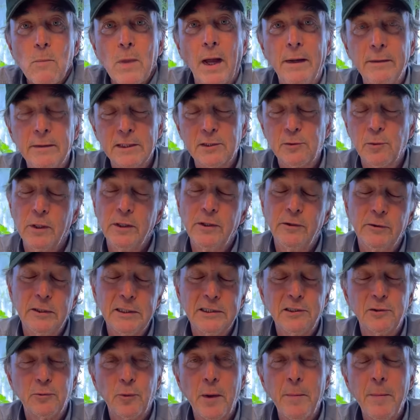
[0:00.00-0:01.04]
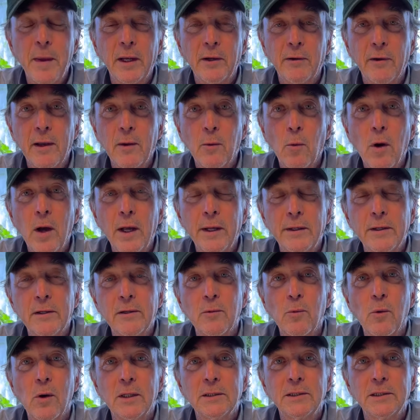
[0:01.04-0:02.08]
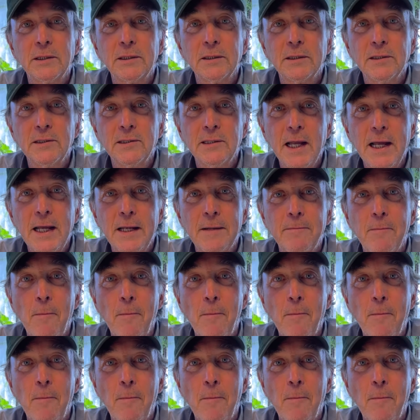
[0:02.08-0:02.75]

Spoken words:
That's one of the reasons we make great wine here in Washington State.